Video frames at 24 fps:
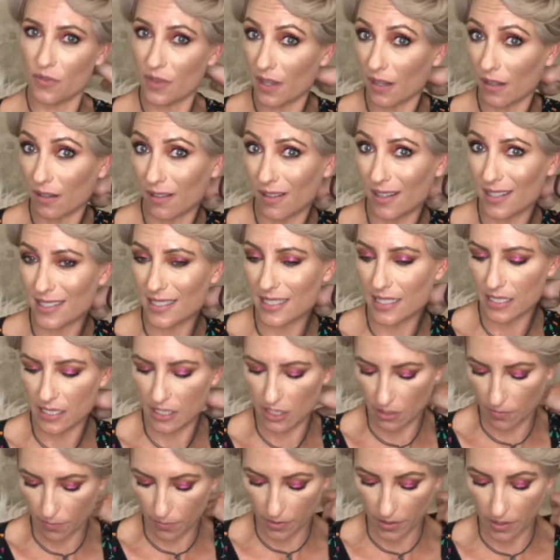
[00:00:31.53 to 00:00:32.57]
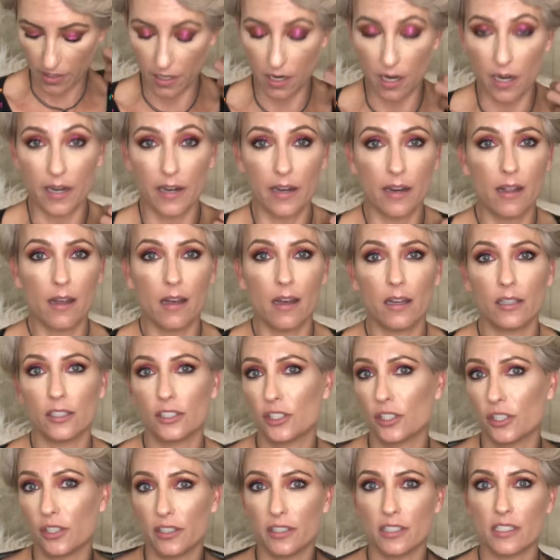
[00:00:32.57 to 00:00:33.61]
the closet to put on a
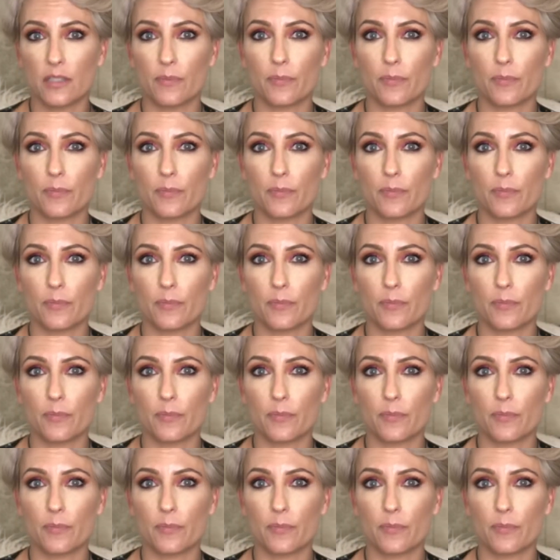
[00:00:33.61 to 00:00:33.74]
shirt